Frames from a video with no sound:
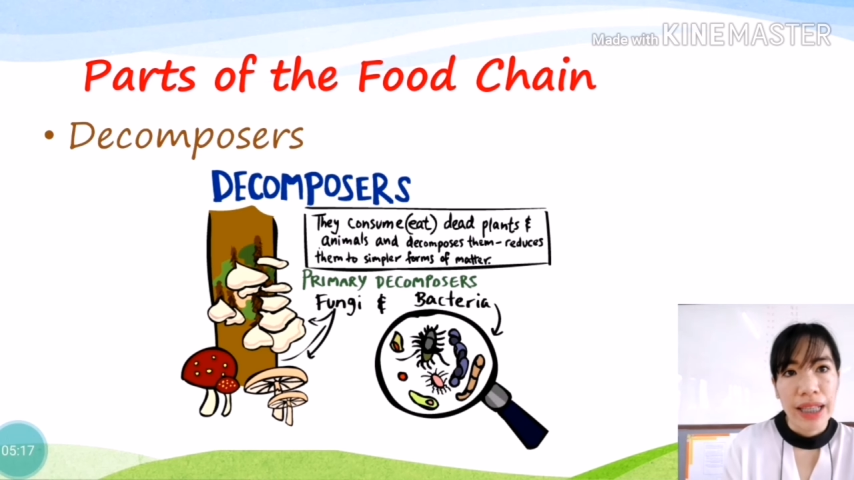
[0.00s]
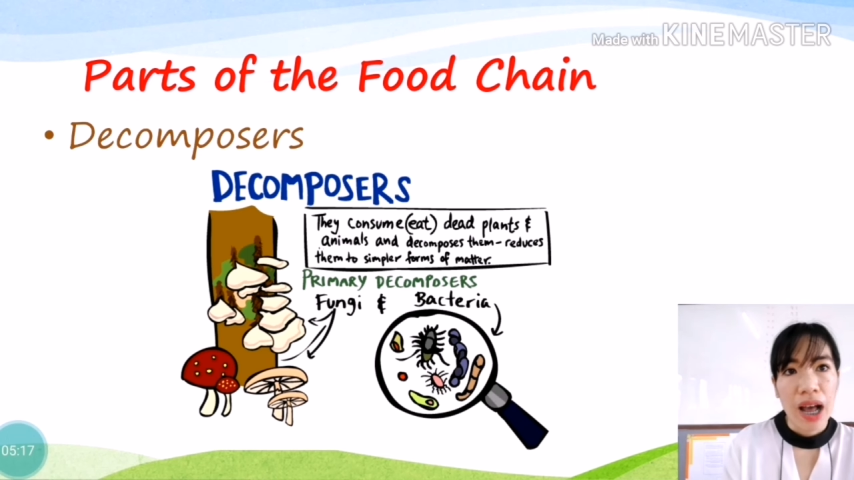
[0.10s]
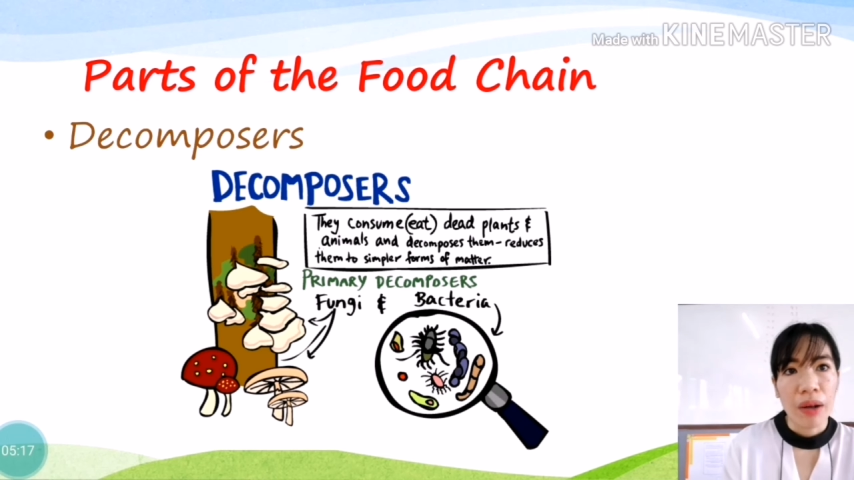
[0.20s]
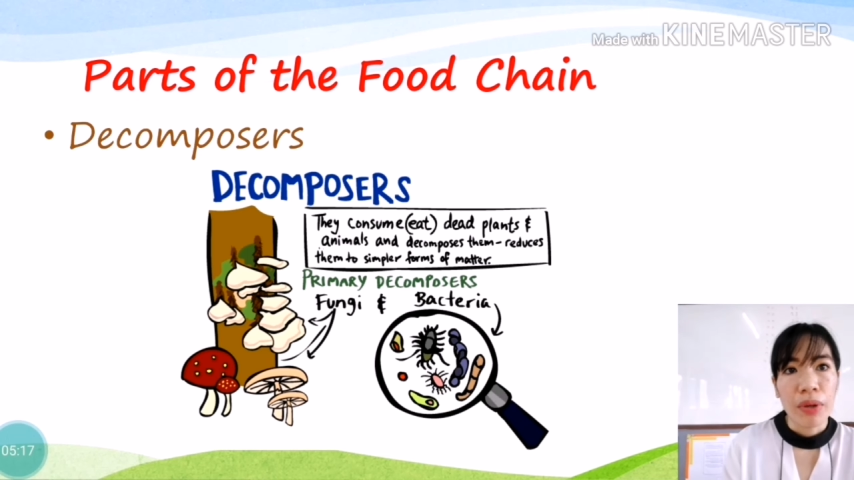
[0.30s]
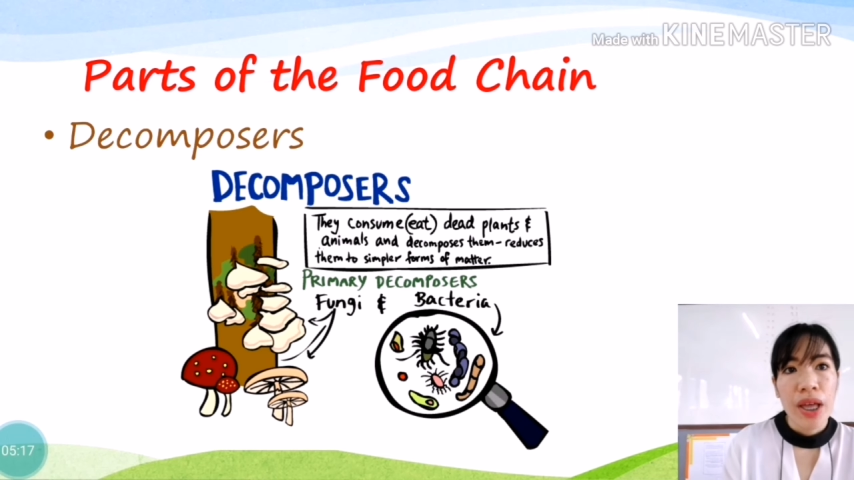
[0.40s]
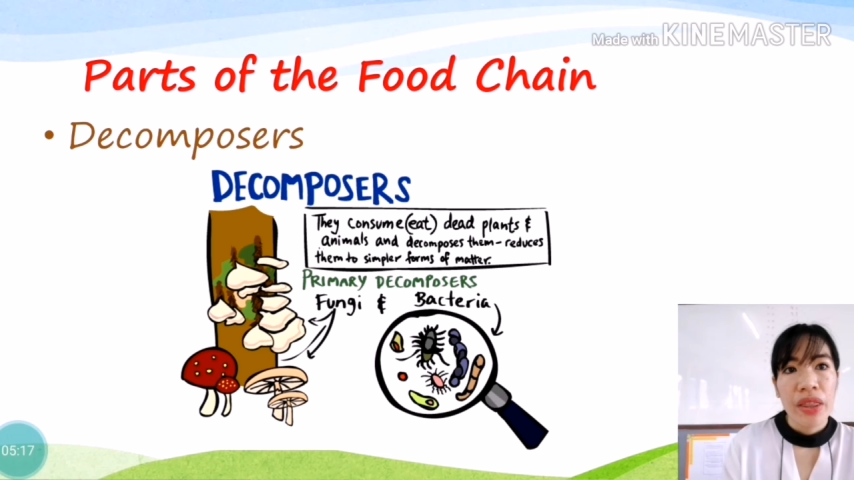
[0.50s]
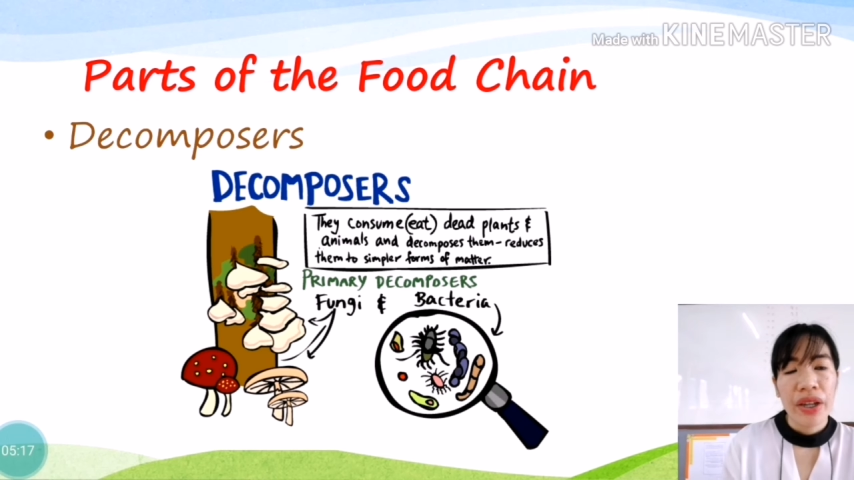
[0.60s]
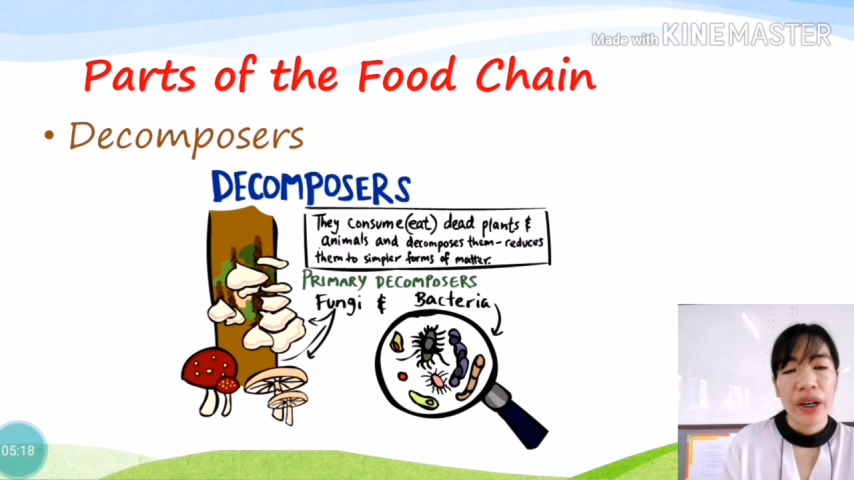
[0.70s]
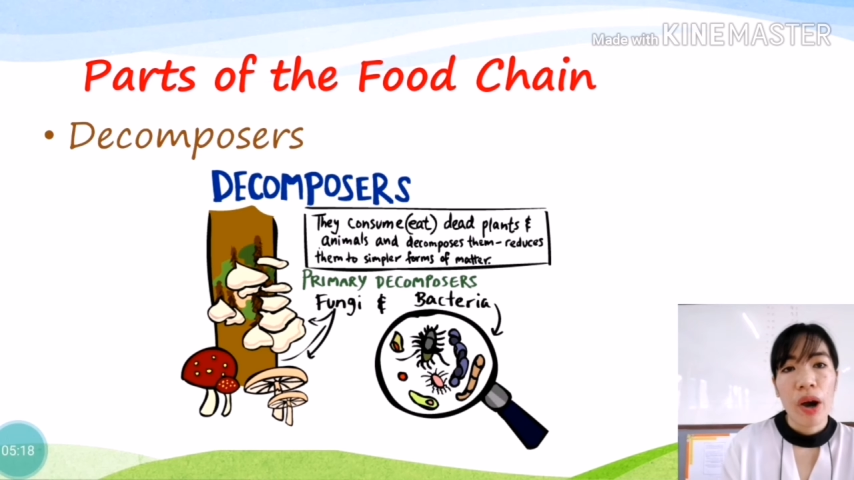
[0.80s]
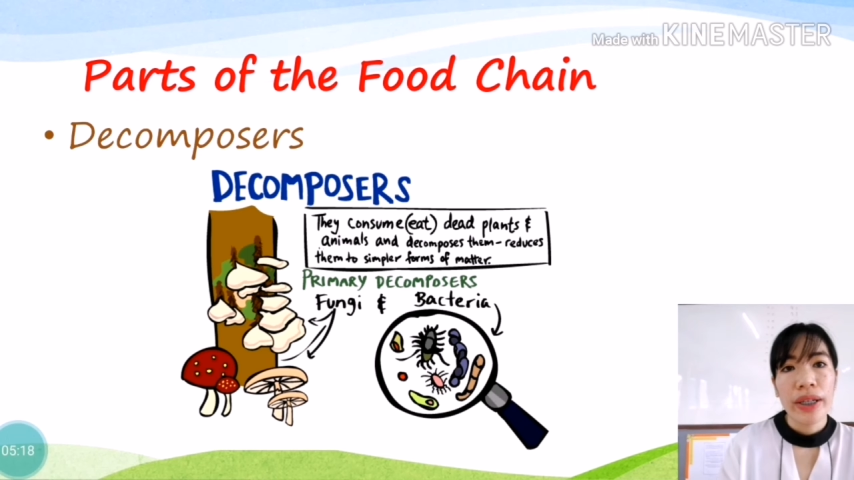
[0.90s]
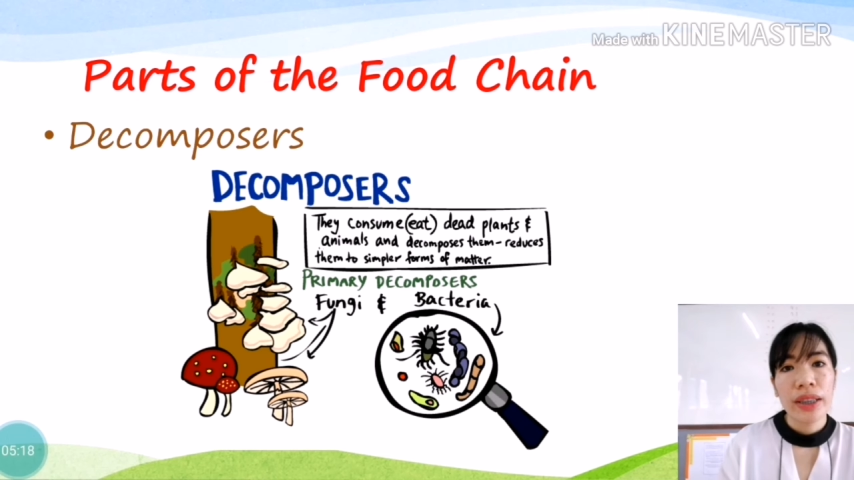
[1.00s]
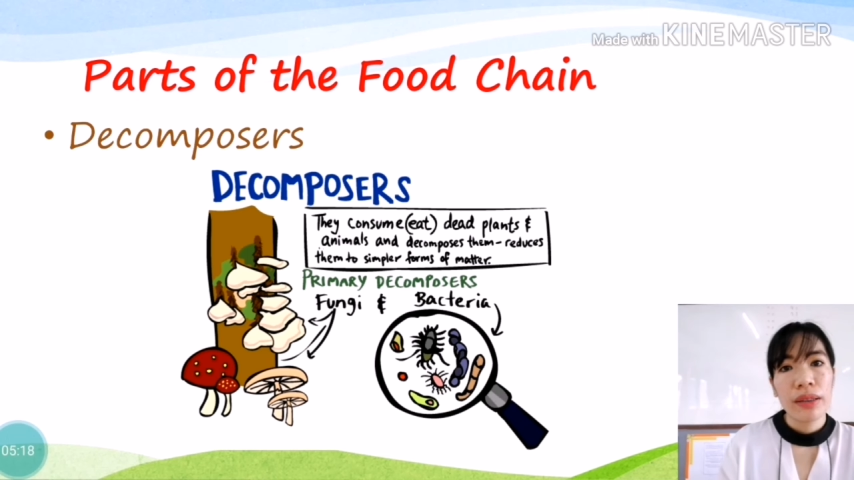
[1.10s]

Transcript: Now, they're going